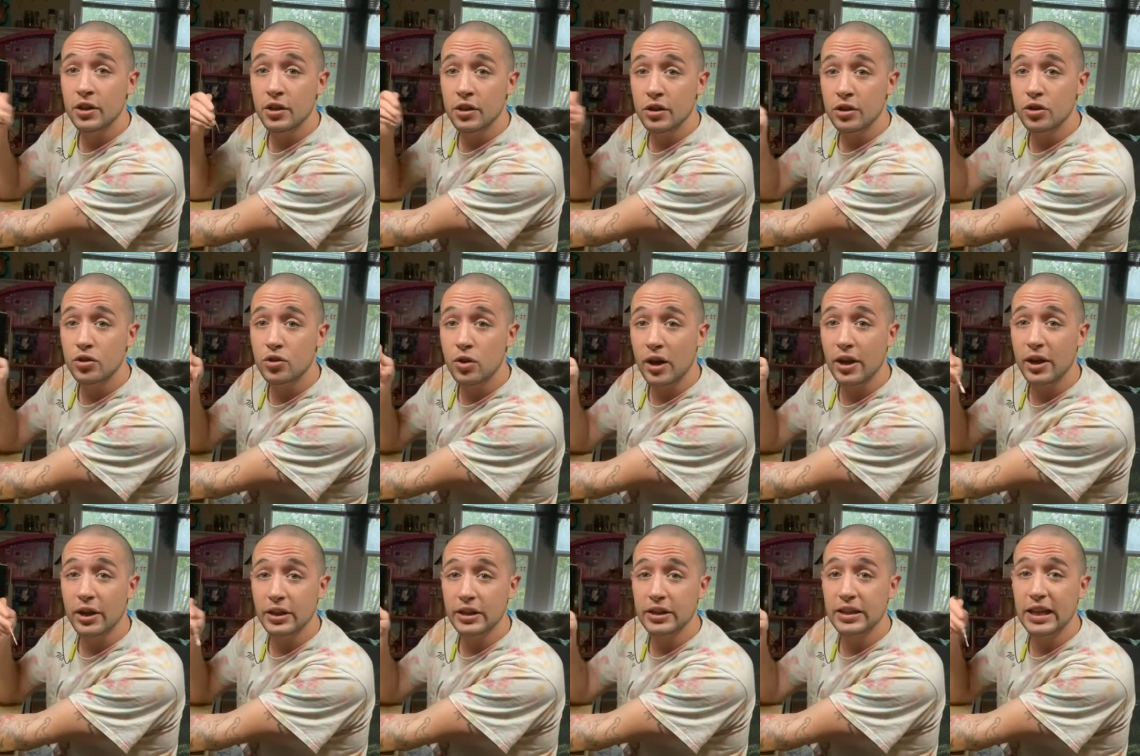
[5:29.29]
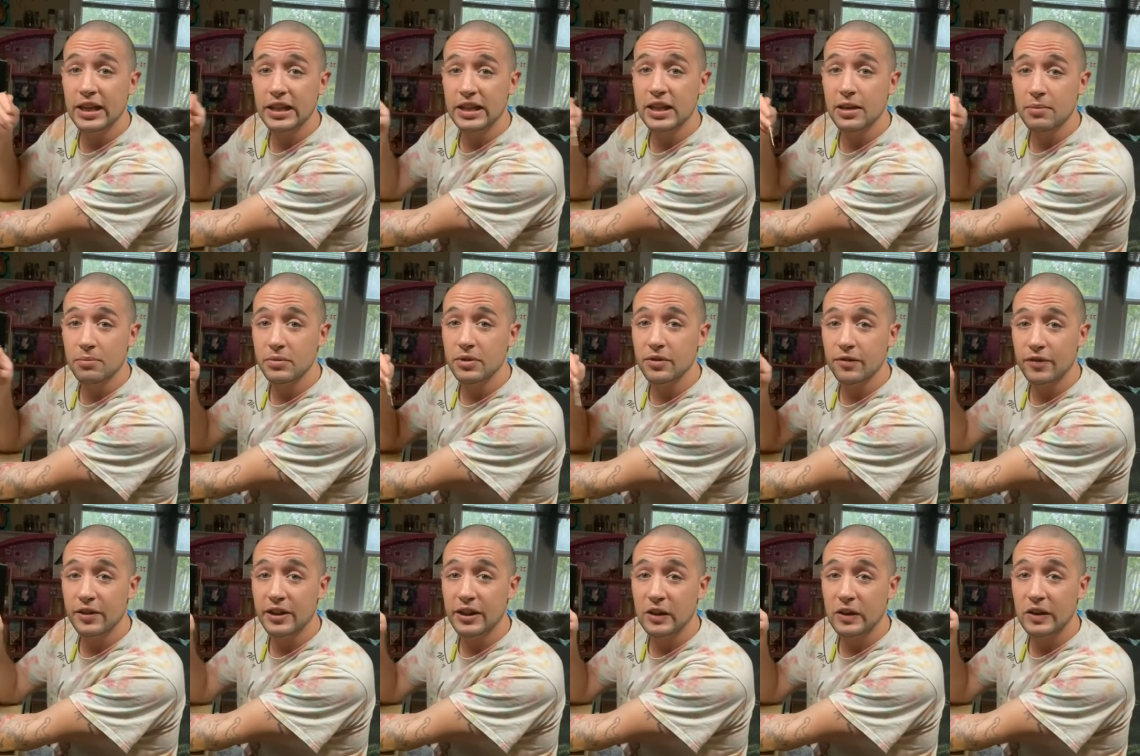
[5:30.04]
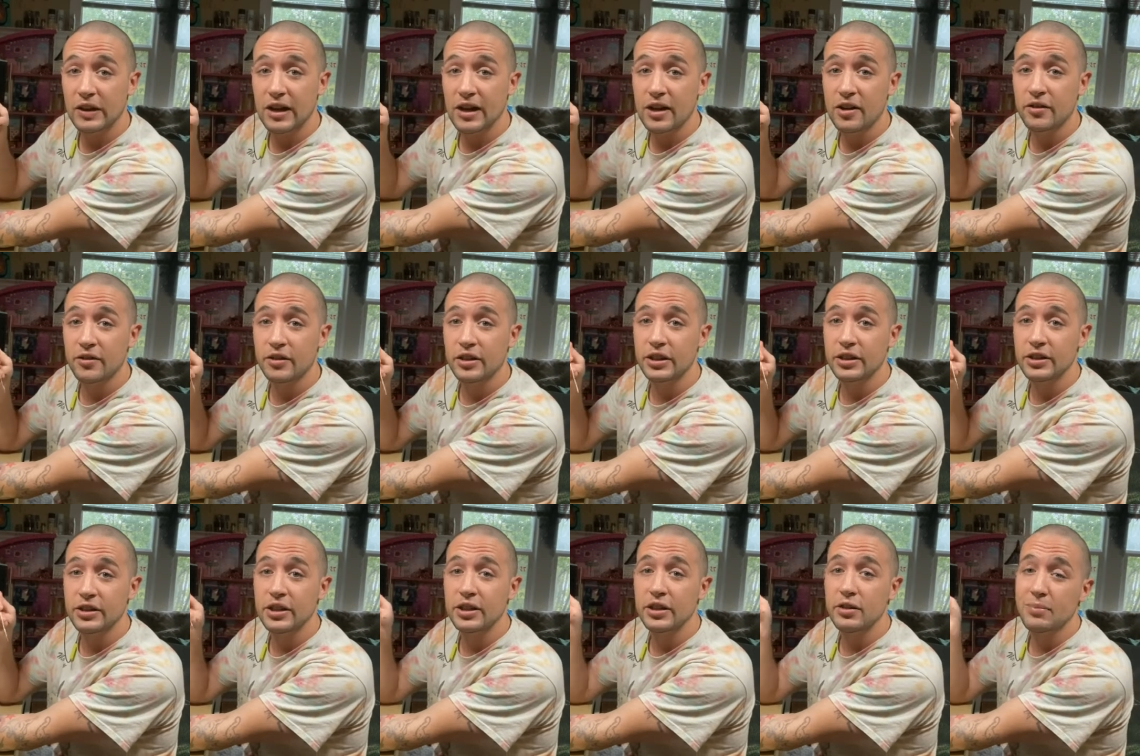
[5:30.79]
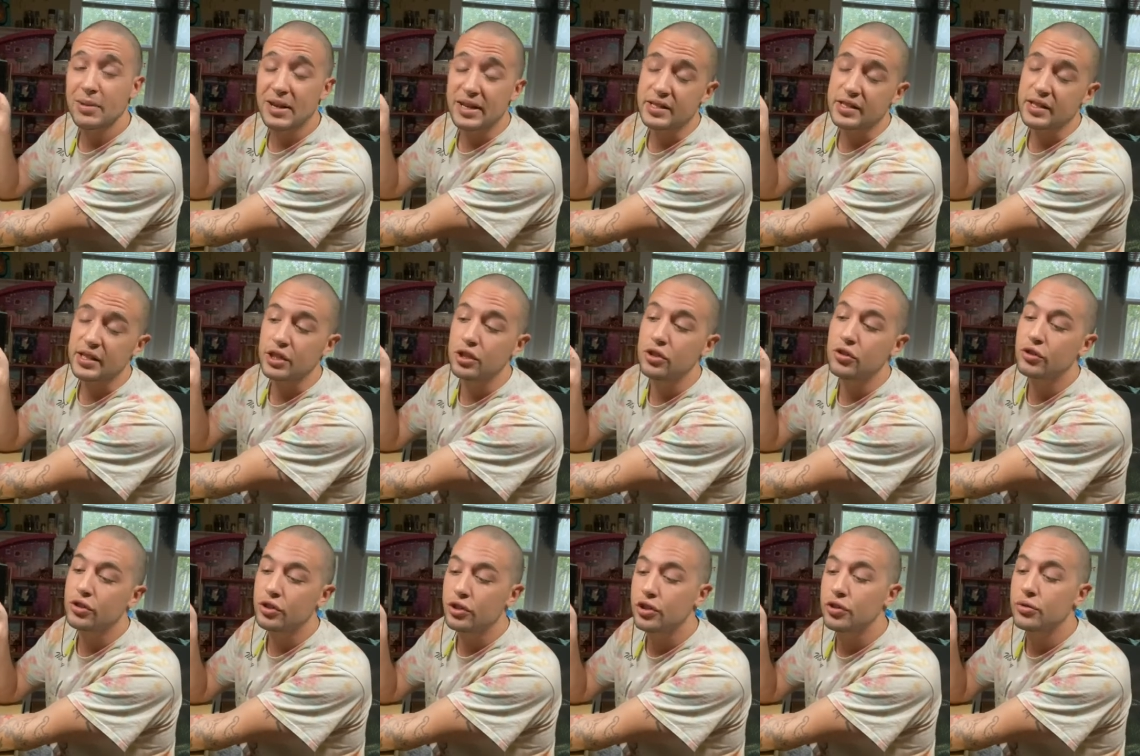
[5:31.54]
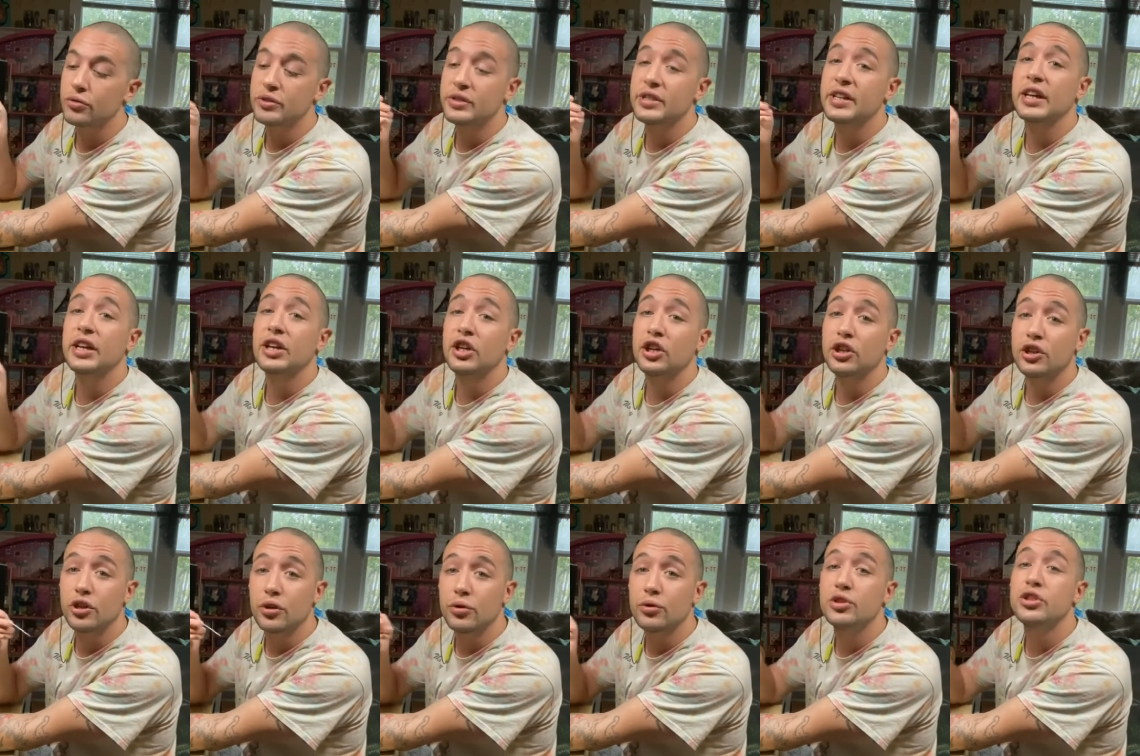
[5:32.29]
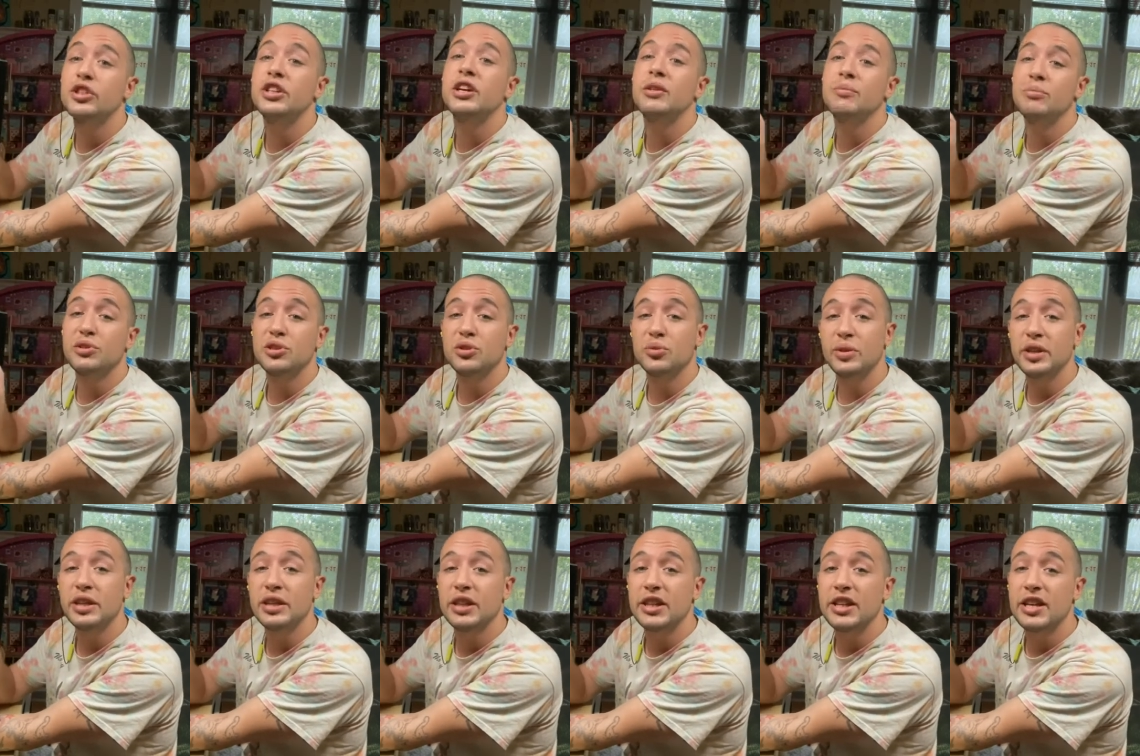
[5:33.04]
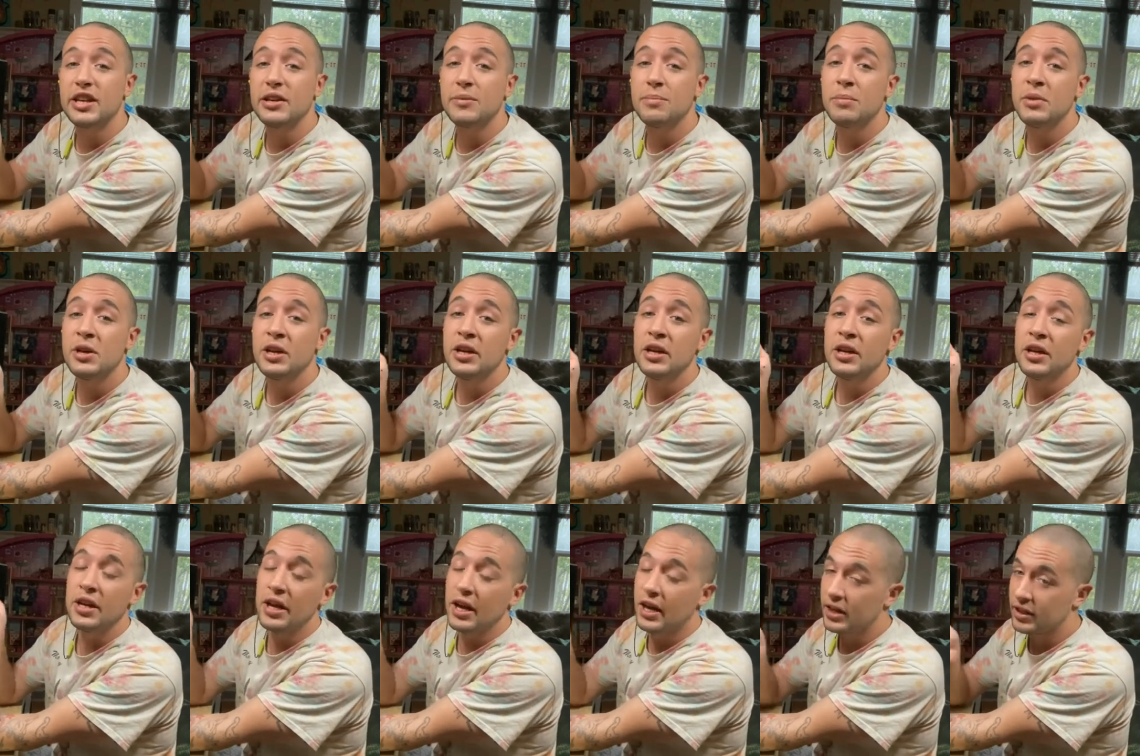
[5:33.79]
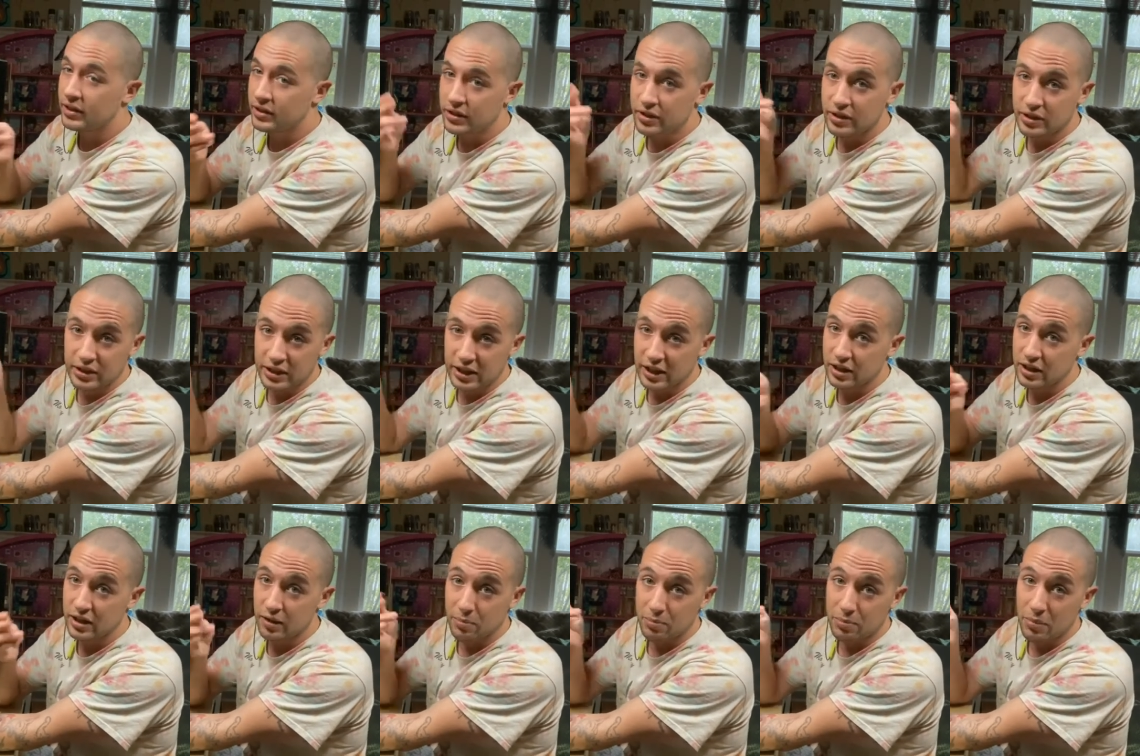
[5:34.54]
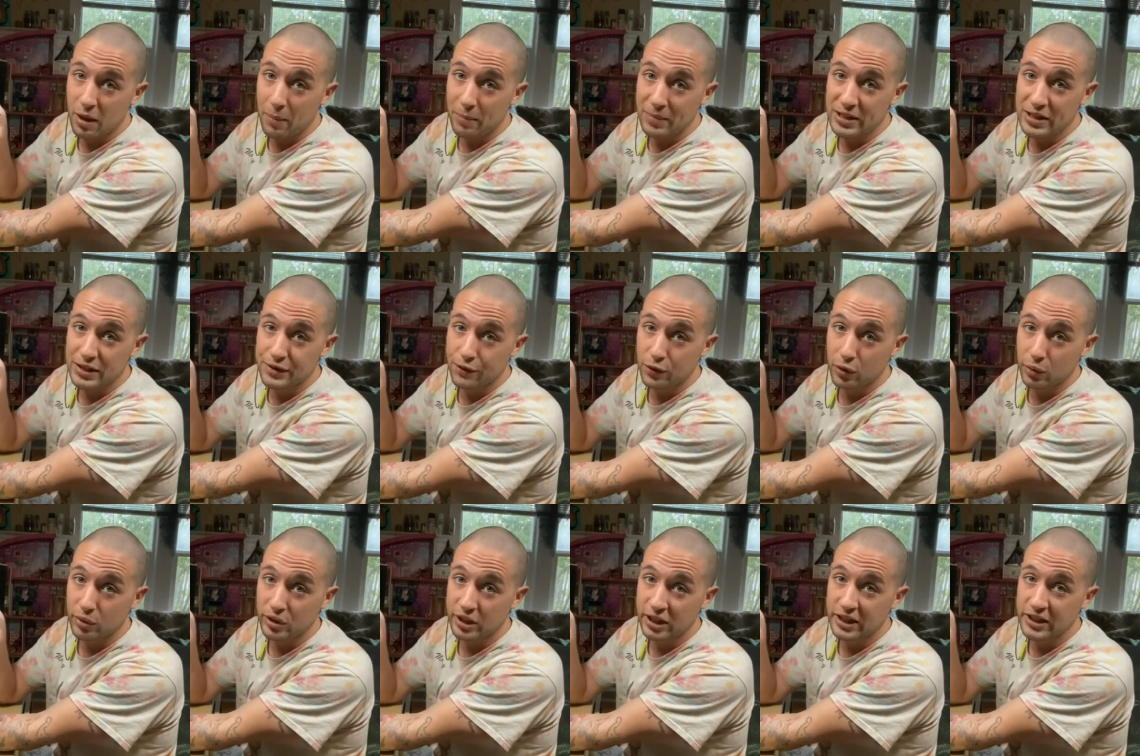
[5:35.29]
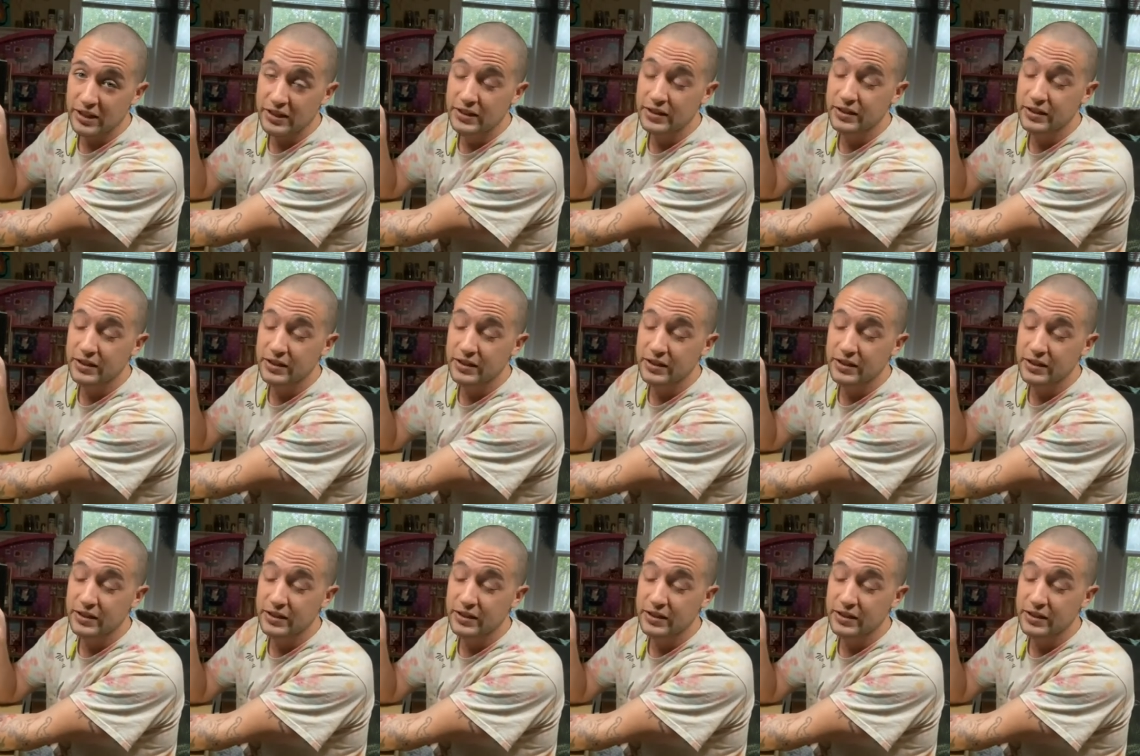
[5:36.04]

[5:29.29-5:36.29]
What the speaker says: trying to get them to figure it out. And then the best thing you can do is like negotiate between them and get them a peaceful release.